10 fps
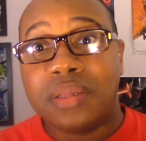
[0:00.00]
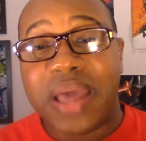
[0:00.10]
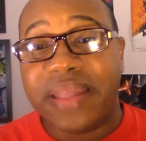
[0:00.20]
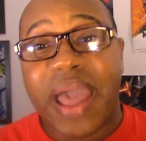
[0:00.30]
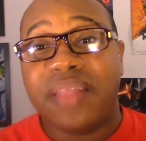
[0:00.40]

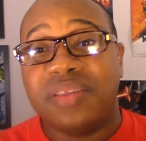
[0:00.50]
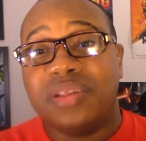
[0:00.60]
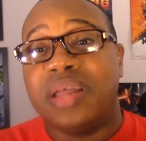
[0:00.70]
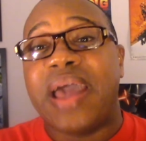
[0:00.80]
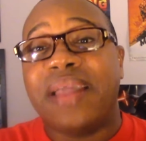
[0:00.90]
Acting
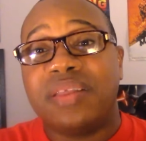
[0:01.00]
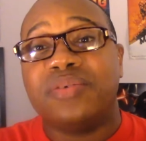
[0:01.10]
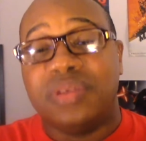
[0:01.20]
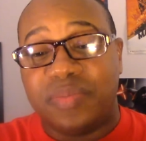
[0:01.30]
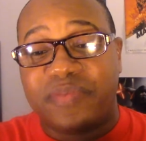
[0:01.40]

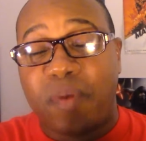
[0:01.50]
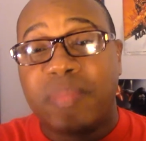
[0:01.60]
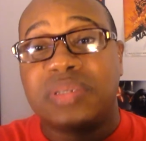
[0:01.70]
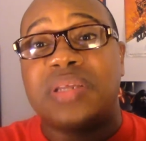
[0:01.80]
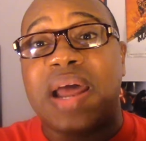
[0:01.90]
on the
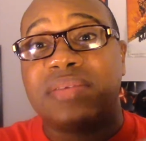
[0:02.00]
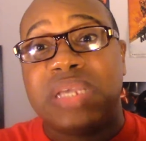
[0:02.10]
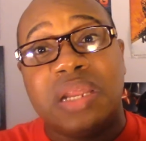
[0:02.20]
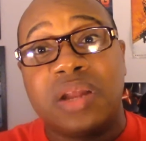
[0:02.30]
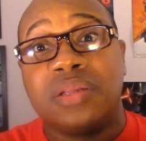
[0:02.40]
performances that I've
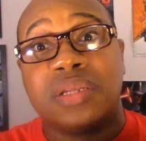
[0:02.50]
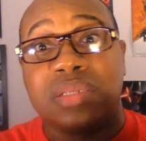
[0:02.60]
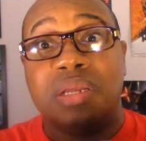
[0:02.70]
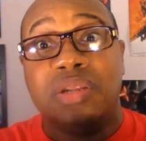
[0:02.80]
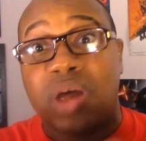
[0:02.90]
seen here
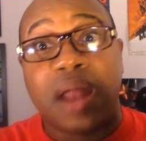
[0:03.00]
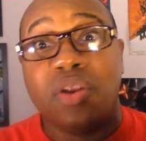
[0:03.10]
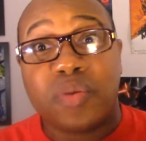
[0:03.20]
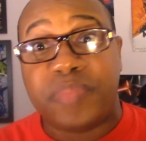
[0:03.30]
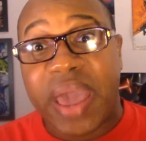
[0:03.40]
did not
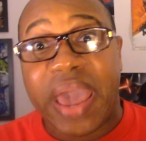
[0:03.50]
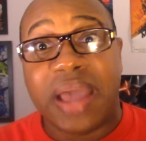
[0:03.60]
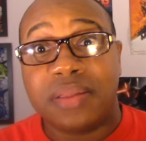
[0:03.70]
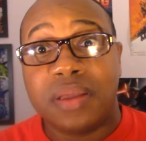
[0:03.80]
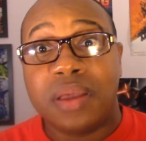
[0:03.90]
look
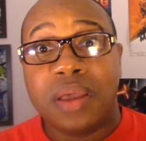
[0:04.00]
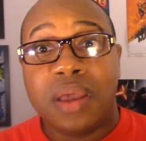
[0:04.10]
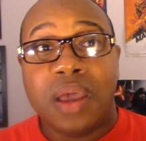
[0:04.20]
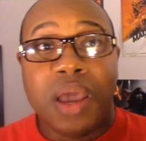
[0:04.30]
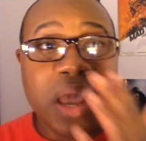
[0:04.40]
bad,
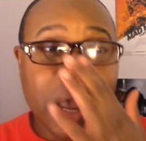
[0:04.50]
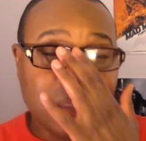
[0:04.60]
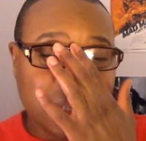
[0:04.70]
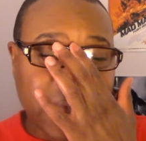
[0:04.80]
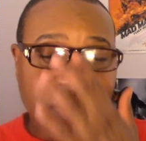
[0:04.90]

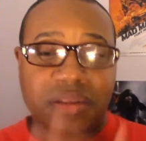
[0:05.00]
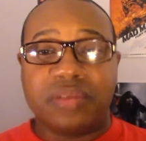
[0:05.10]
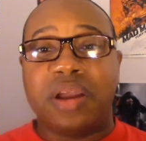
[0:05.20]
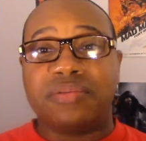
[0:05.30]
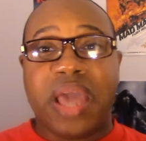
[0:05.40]
and the take
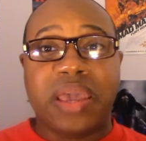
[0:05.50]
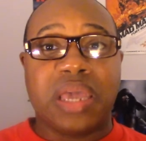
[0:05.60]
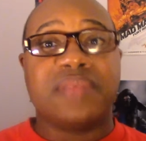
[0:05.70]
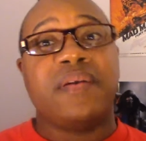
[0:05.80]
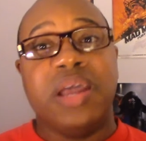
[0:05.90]
that they're
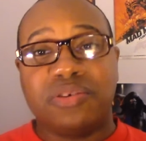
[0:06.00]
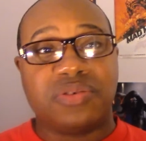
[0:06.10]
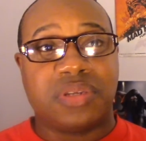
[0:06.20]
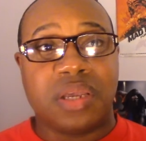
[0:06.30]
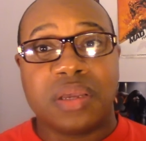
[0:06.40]
taking is very
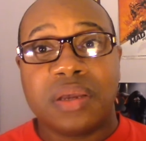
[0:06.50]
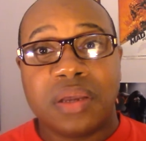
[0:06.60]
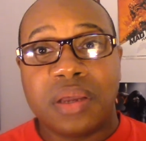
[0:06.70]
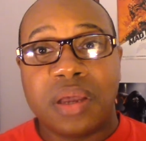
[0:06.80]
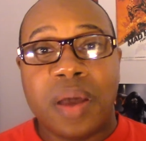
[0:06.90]
interesting,
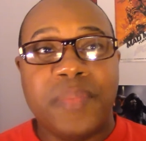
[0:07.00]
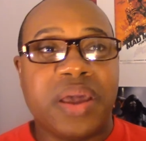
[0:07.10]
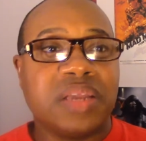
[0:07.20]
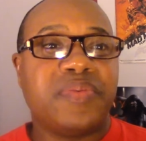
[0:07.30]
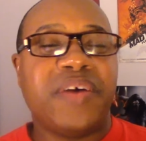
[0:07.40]

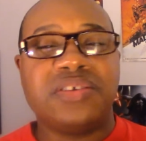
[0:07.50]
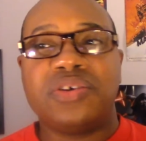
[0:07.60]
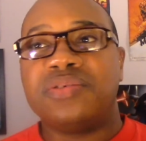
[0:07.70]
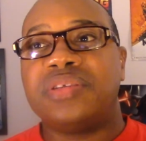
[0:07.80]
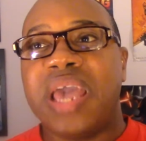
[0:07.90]
because
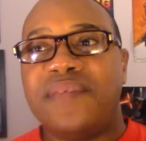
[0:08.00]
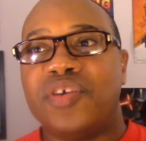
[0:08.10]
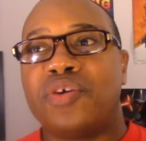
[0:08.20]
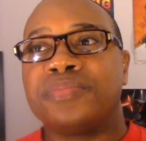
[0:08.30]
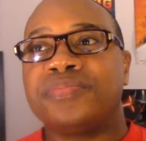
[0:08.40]
Professor
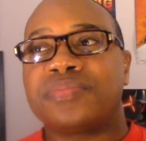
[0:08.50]
Xavier,